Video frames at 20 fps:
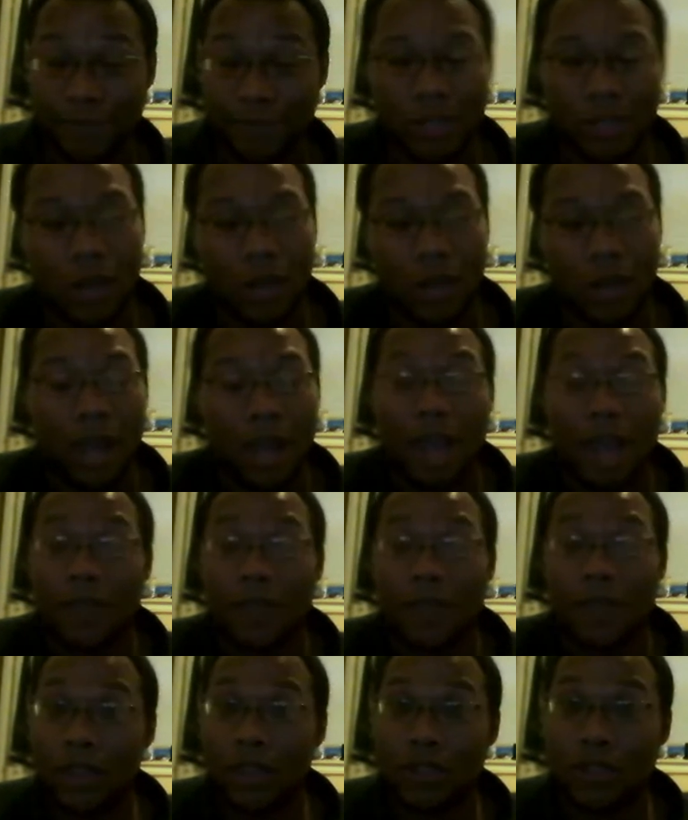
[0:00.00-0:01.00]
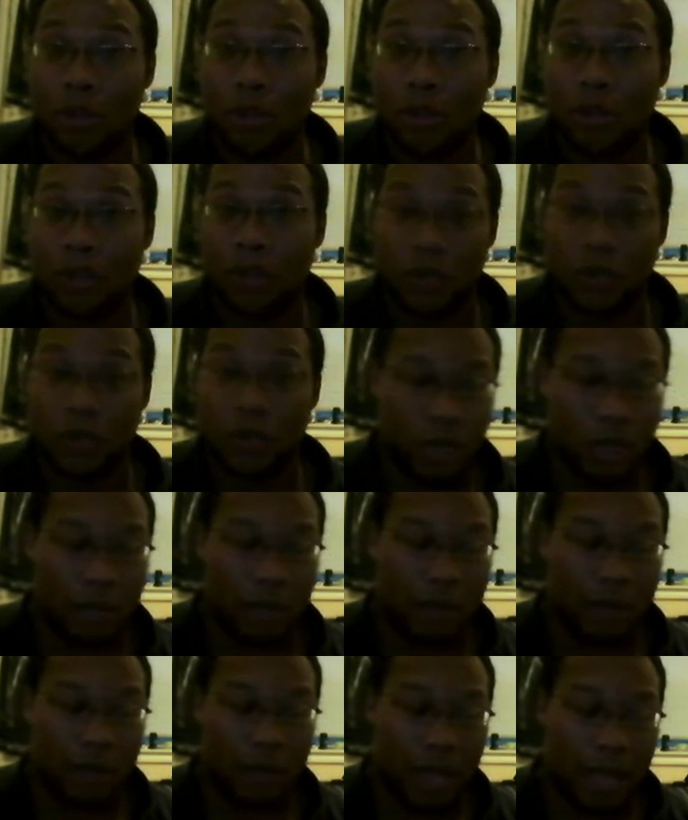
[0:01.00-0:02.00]
So thank you so much for joining
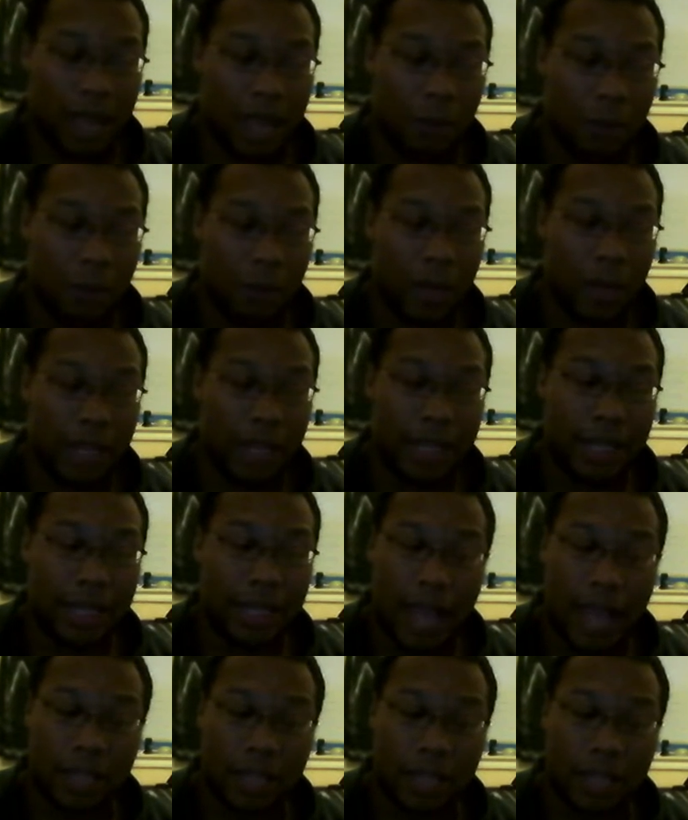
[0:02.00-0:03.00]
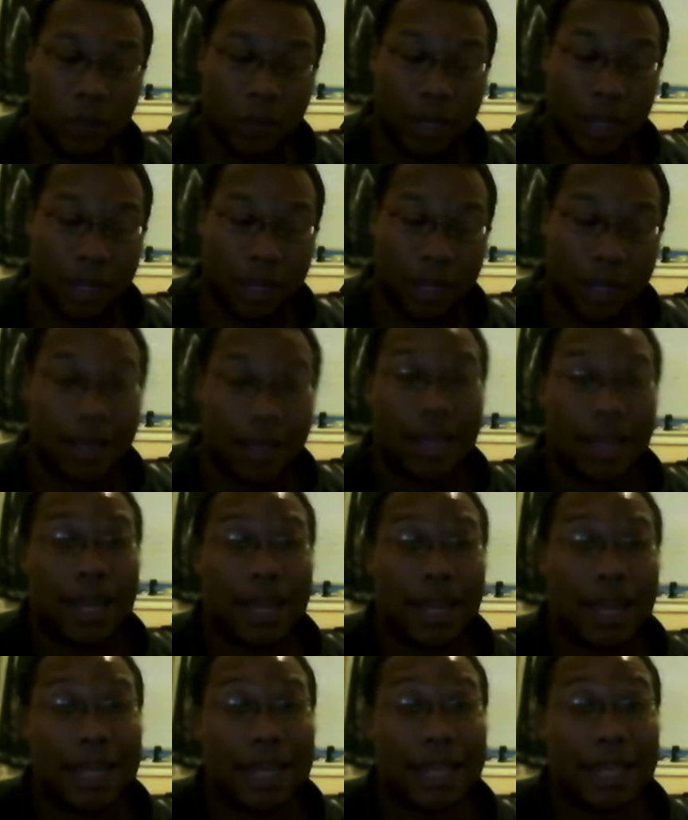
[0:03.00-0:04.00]
me for Camp Week. Next week
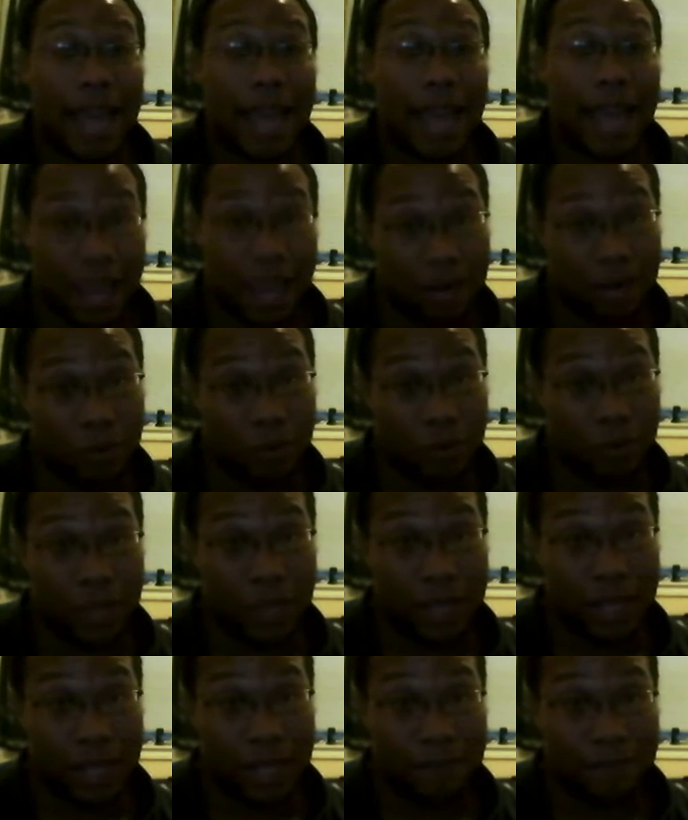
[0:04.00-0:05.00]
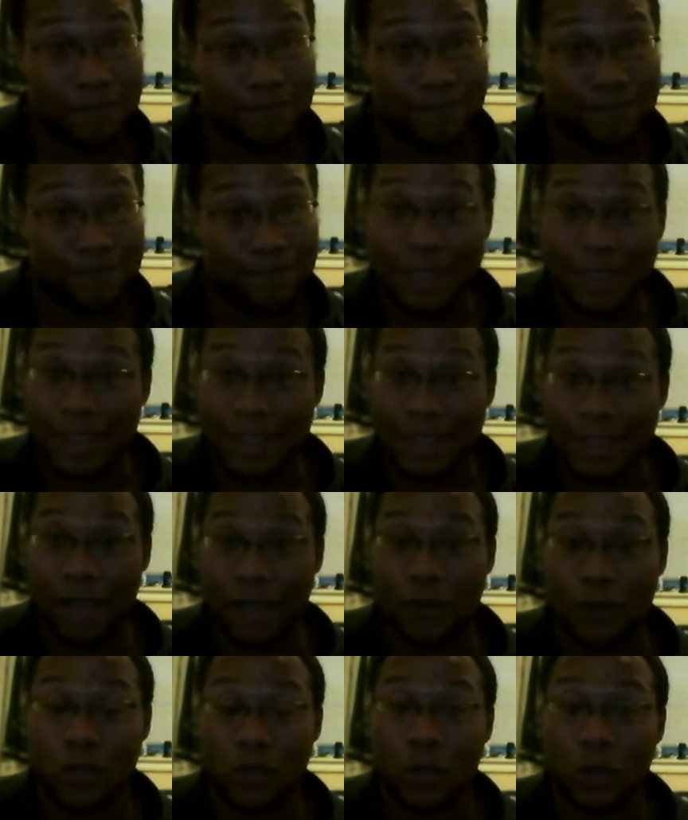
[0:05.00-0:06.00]
is Animal Week. Thank
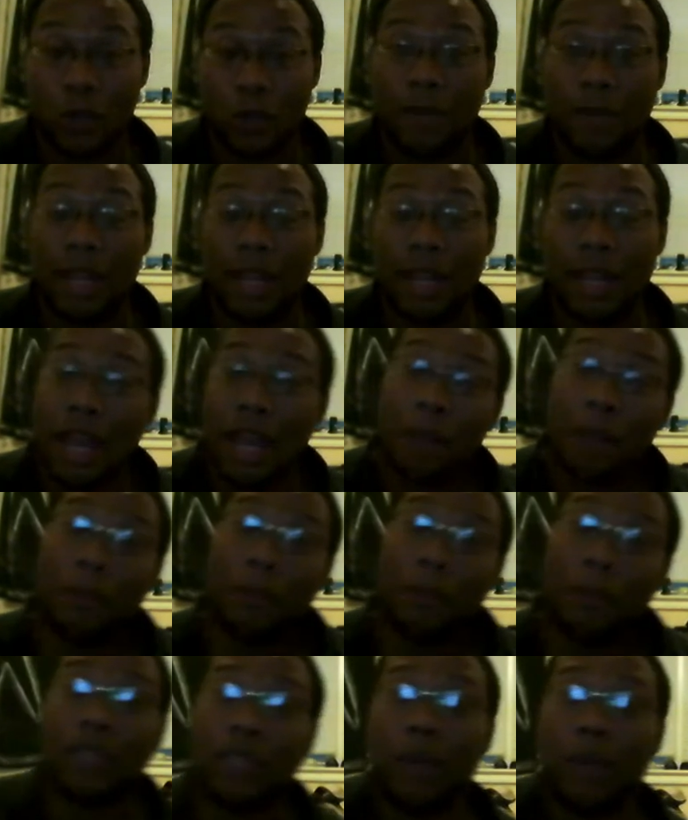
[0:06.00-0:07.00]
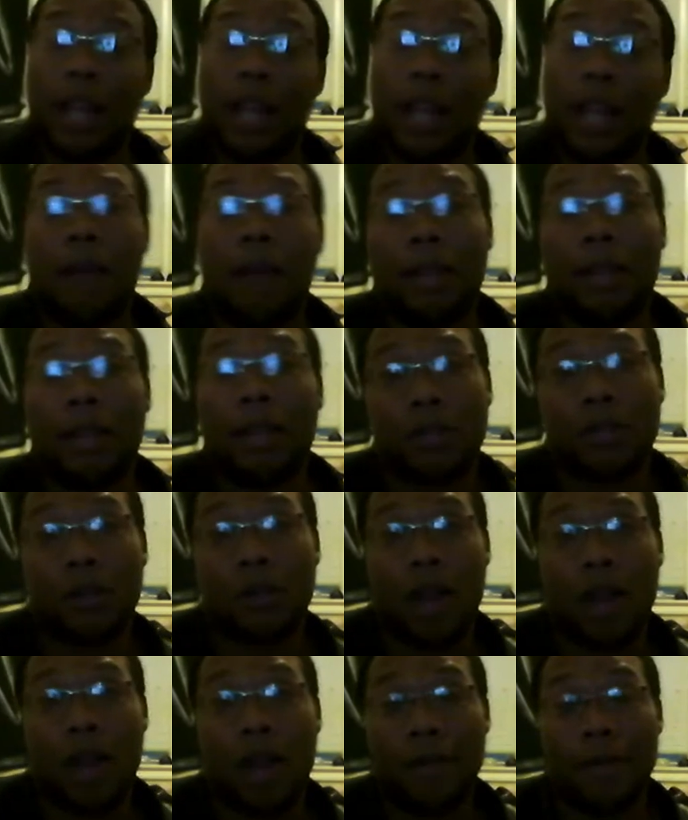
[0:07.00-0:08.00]
you for joining me. Please rate, comment,
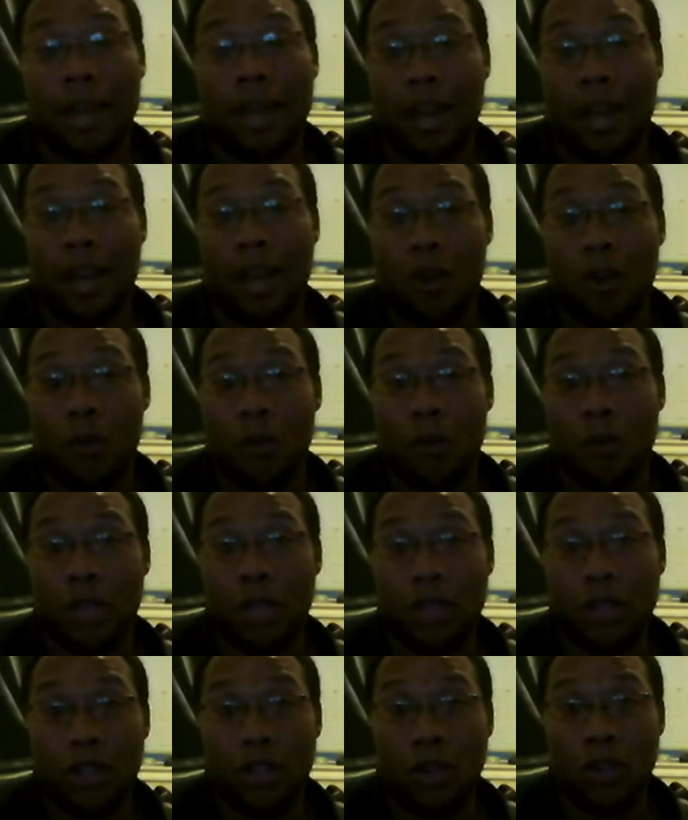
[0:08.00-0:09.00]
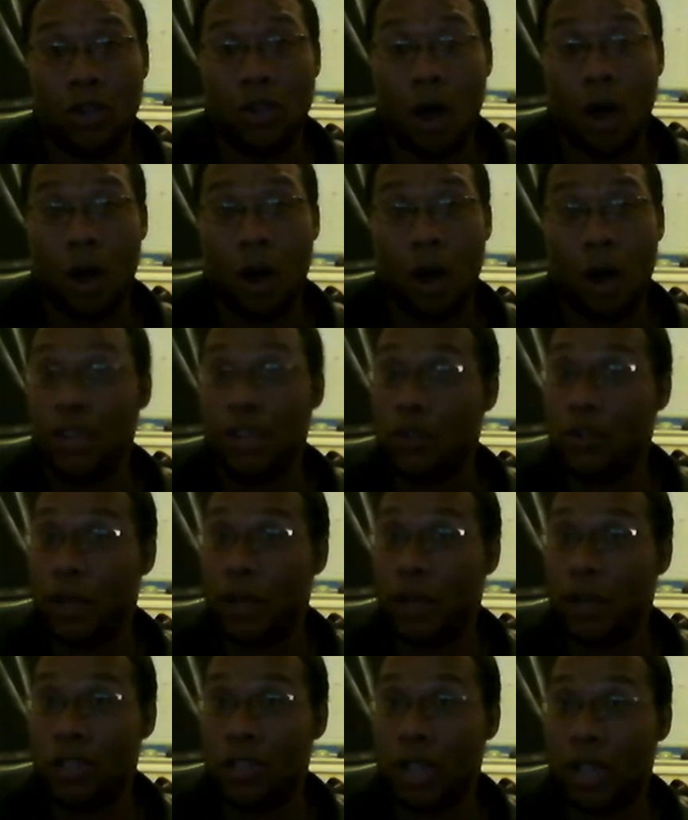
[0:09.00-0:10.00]
subscribe, and I hope that you are
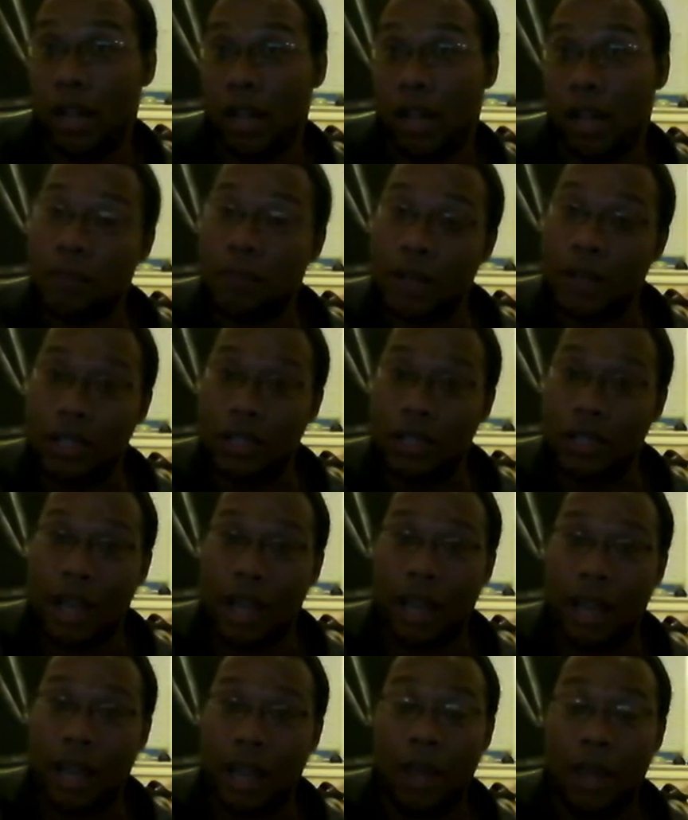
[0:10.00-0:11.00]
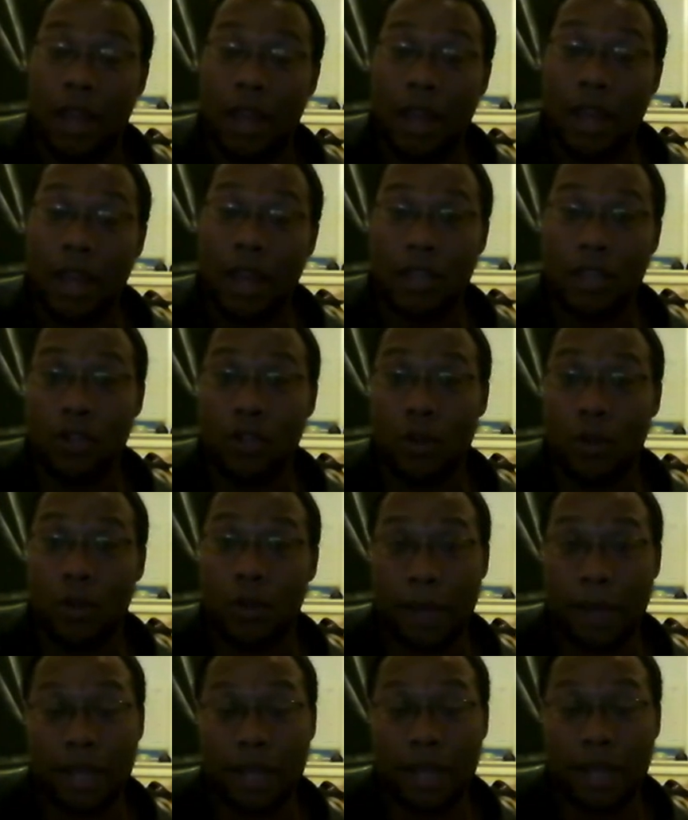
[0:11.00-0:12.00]
enjoying this channel as much as I am
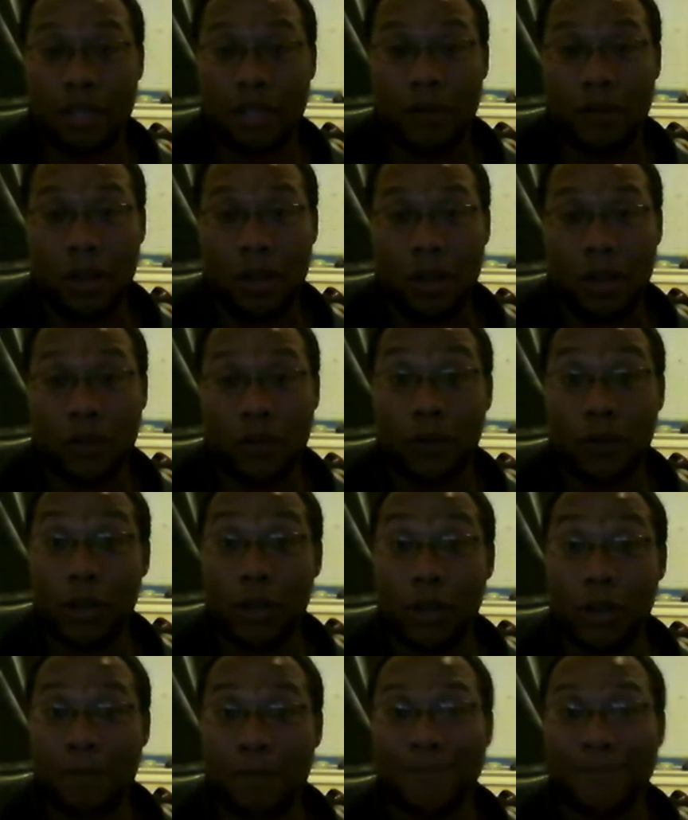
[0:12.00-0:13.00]
enjoying making these videos for you.